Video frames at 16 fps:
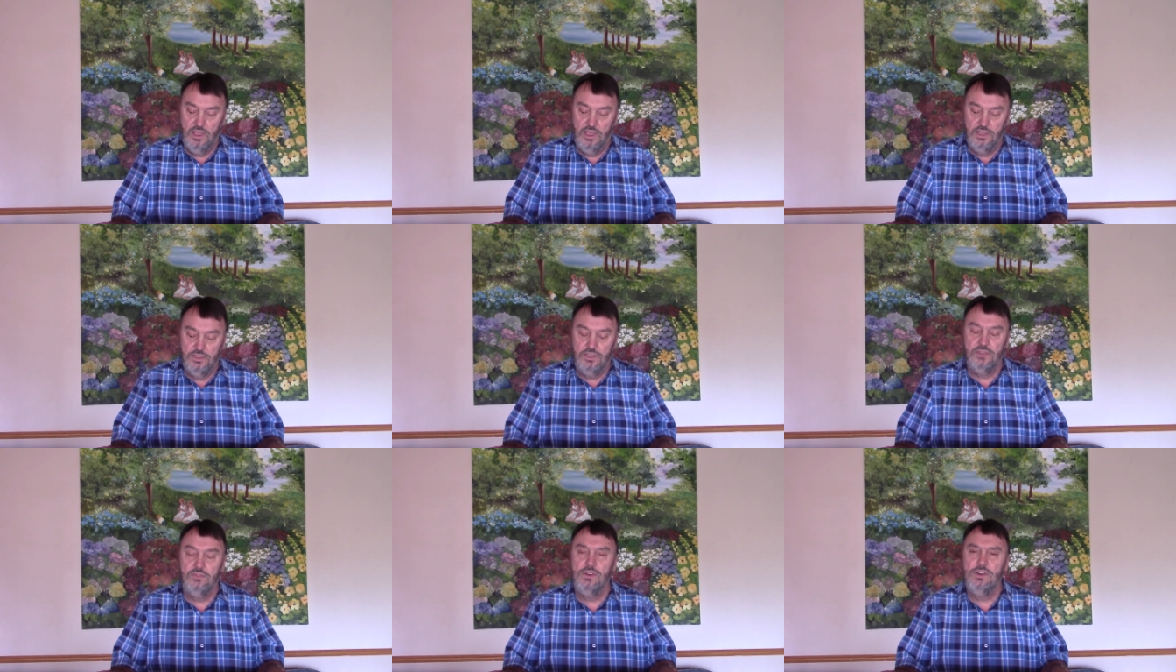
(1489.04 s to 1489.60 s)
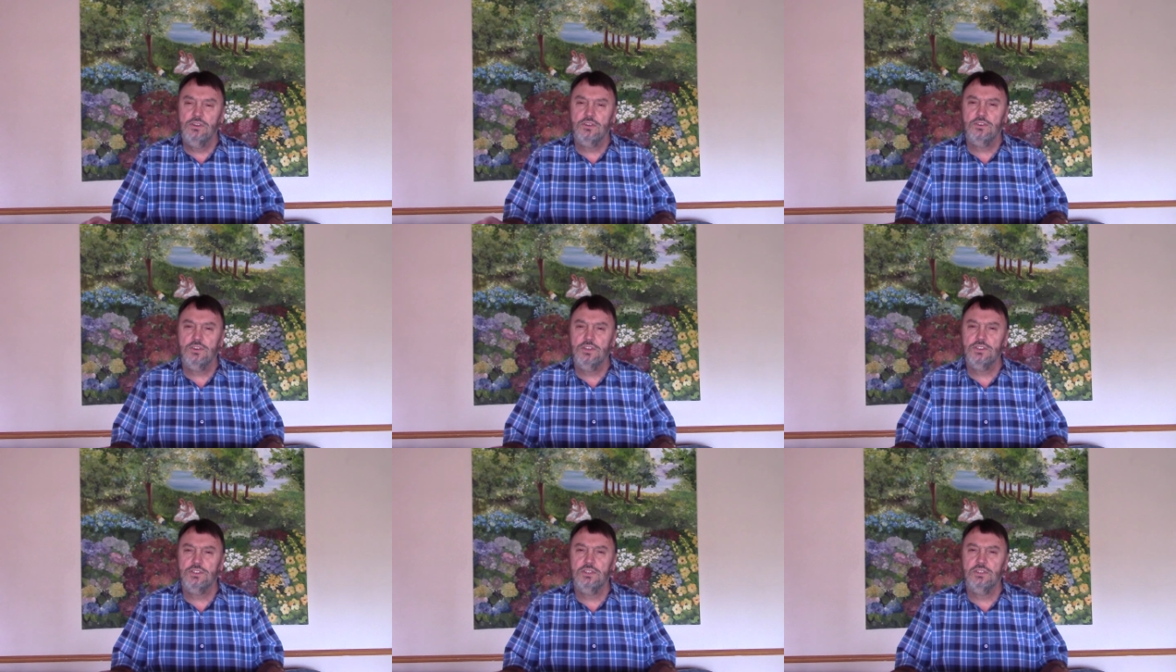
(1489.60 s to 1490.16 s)
See, real
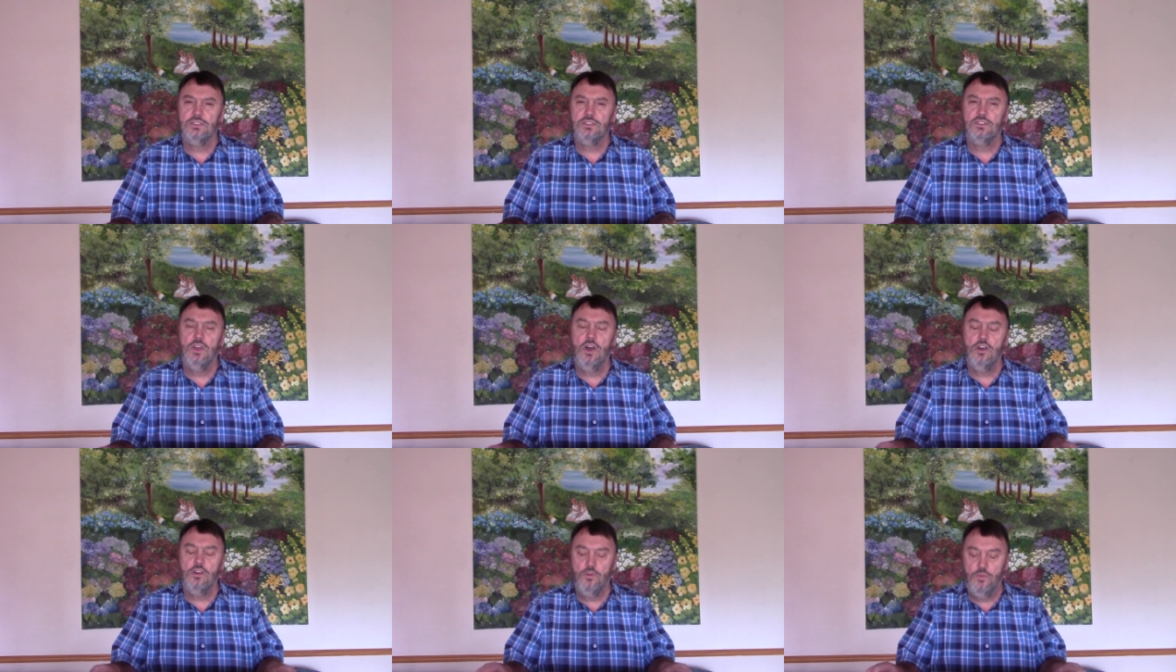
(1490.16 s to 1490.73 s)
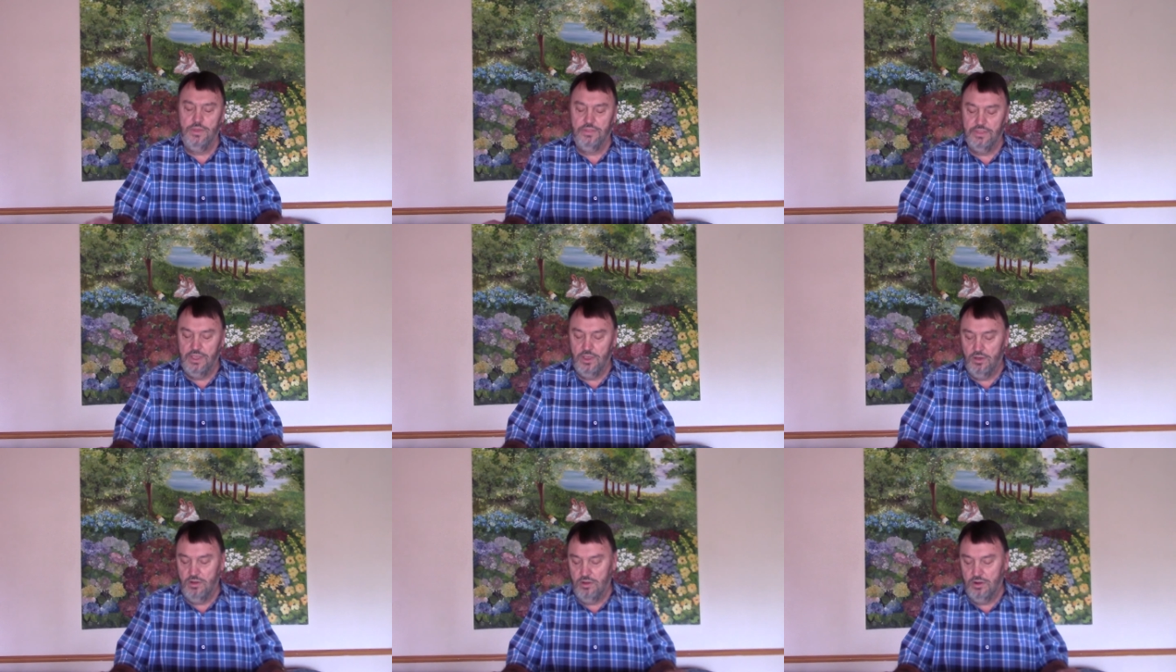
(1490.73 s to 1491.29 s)
Christians know when
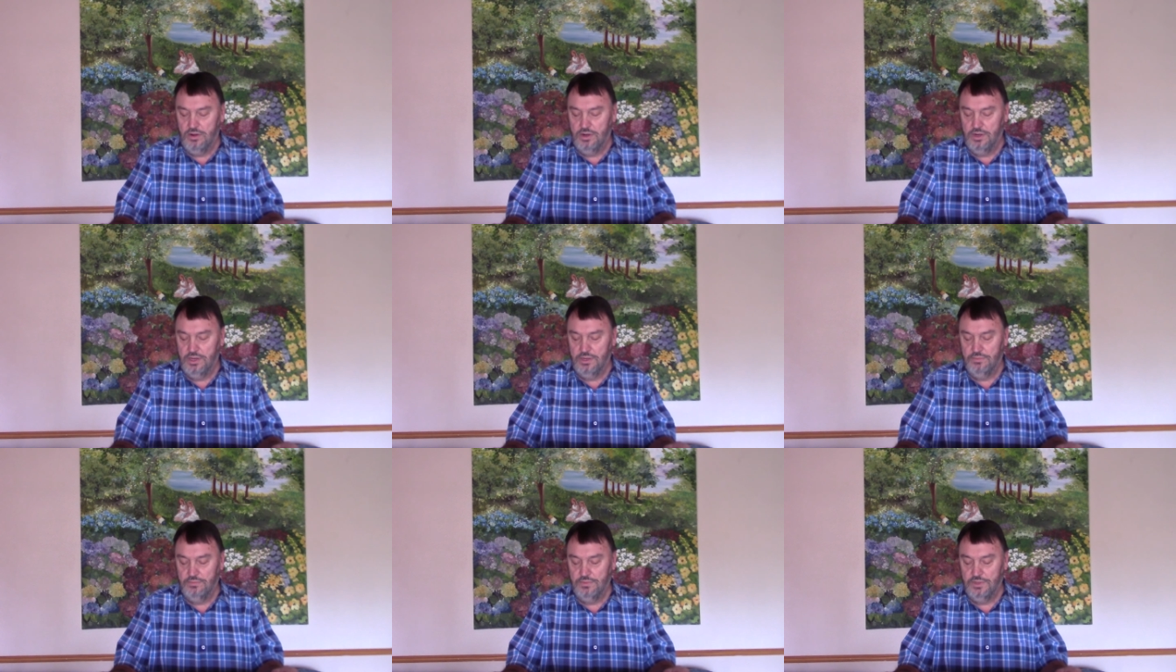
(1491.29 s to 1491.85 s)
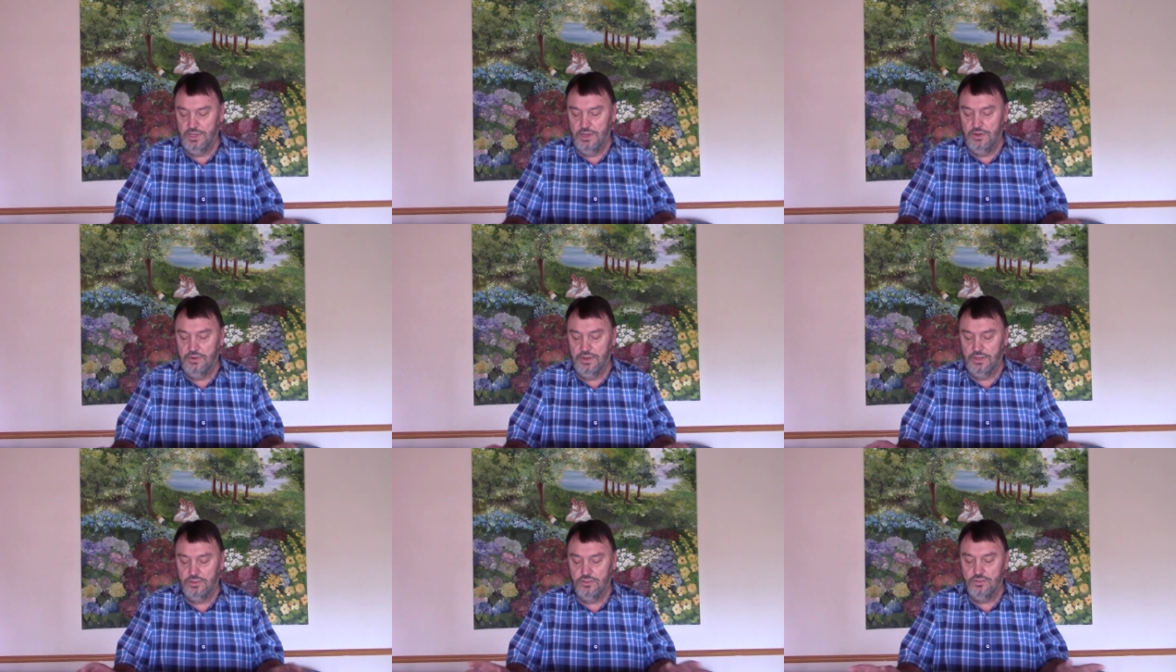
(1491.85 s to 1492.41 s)
they are
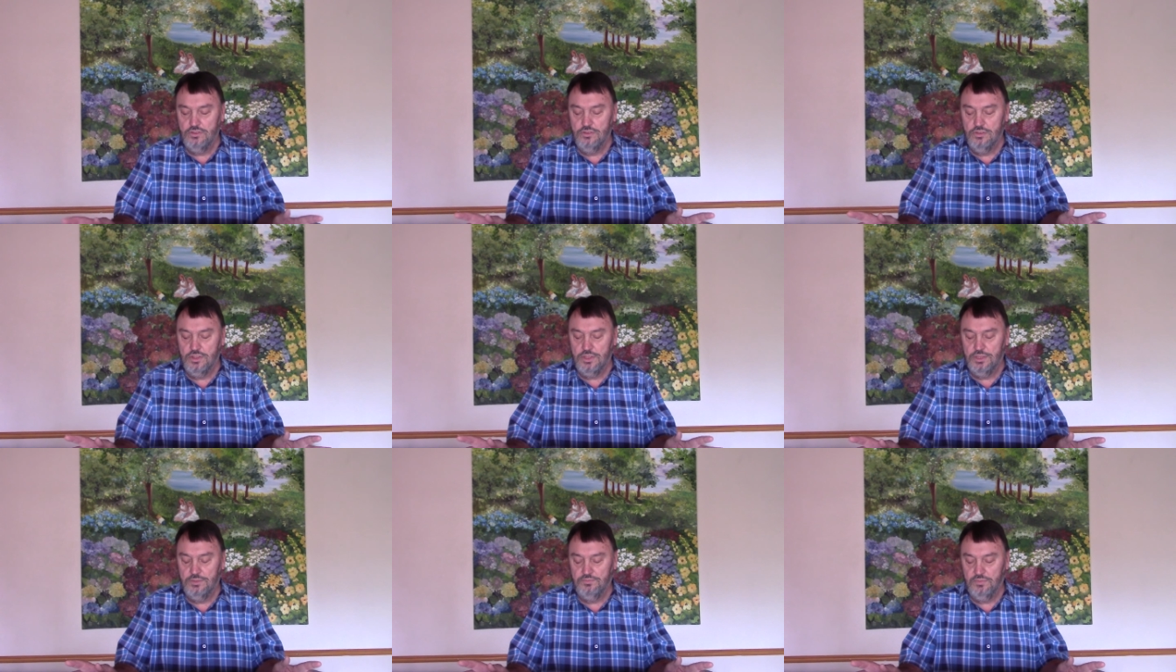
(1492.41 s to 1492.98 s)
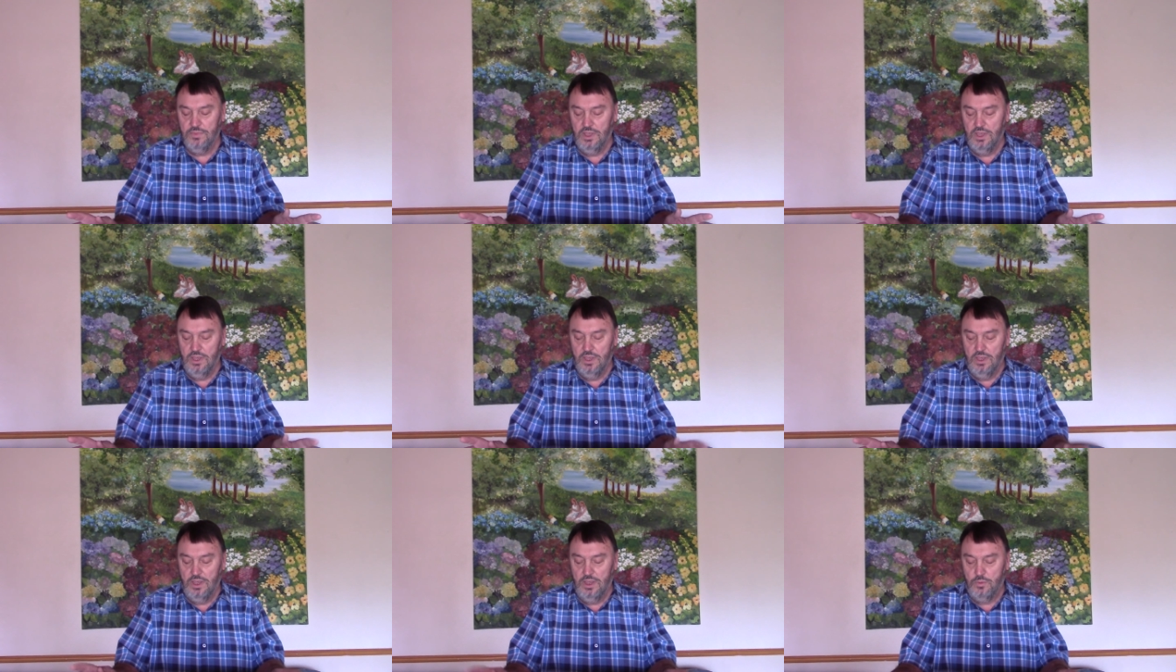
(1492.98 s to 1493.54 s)
hearing truth
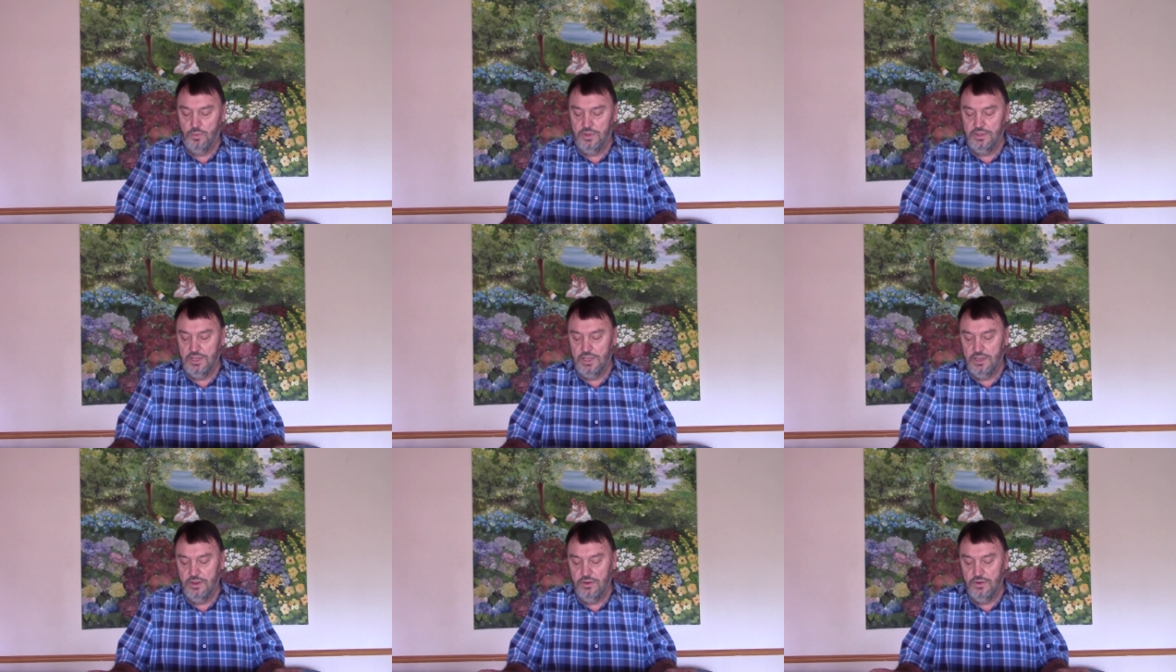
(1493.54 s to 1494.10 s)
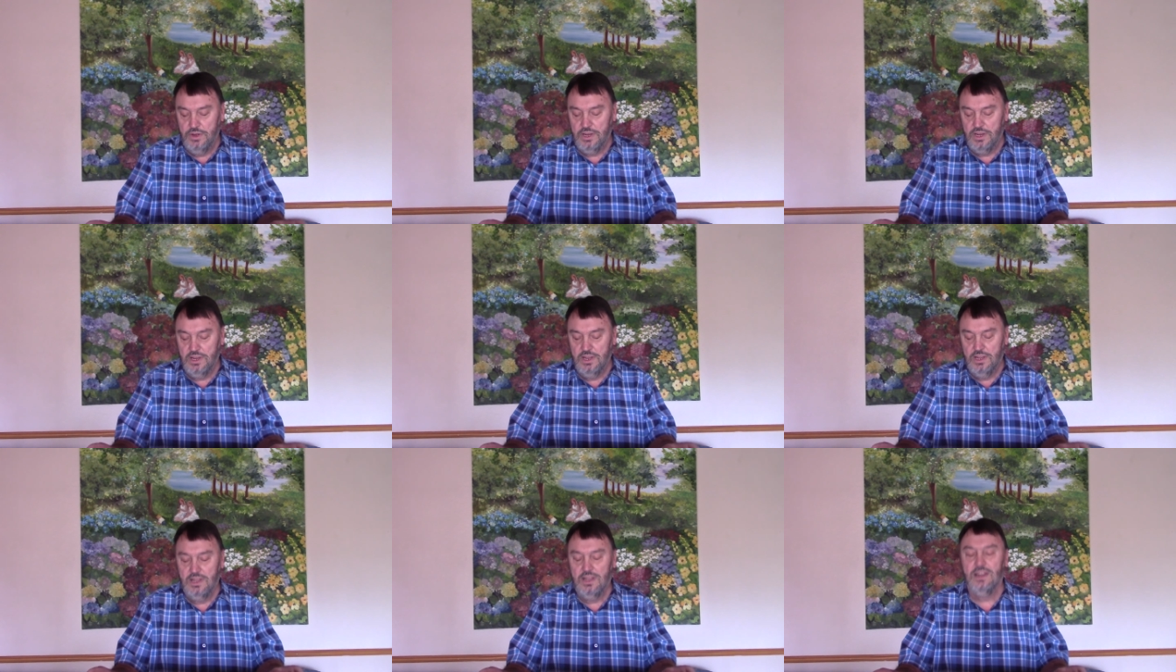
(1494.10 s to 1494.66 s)
and when they're hearing
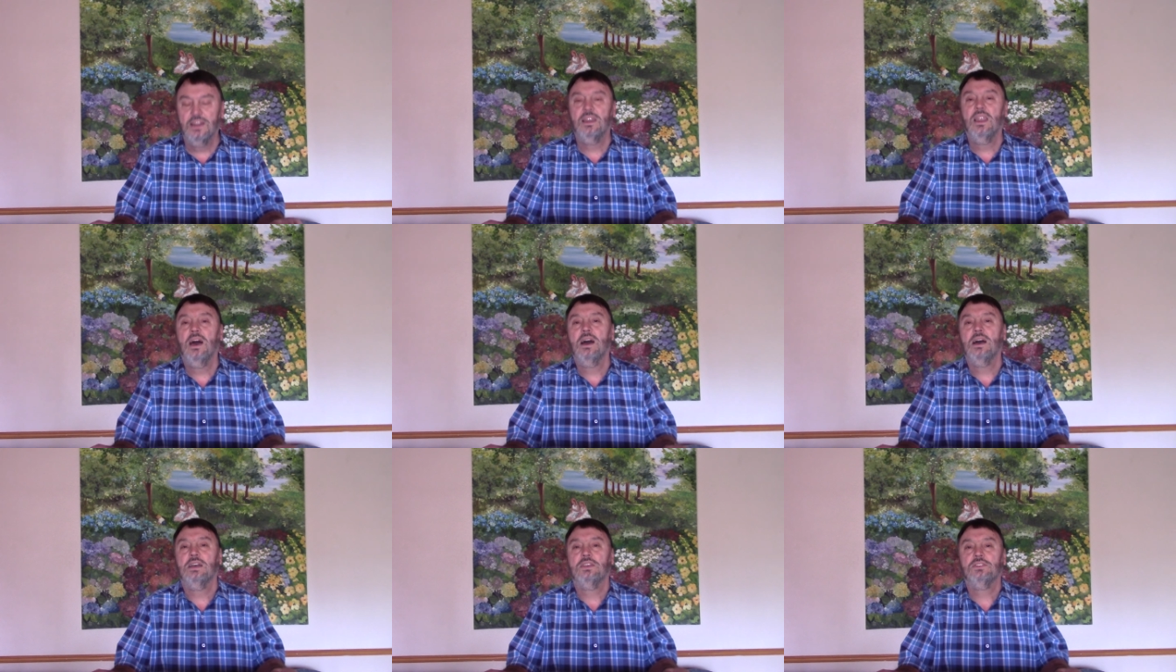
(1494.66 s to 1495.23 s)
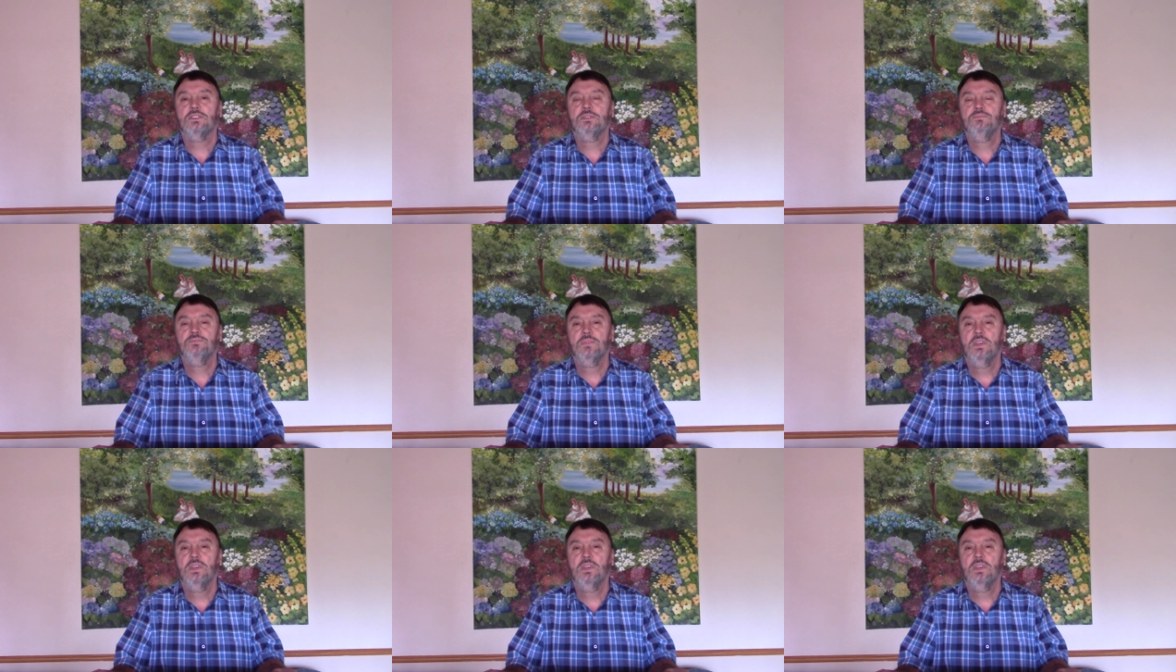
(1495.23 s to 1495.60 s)
lies.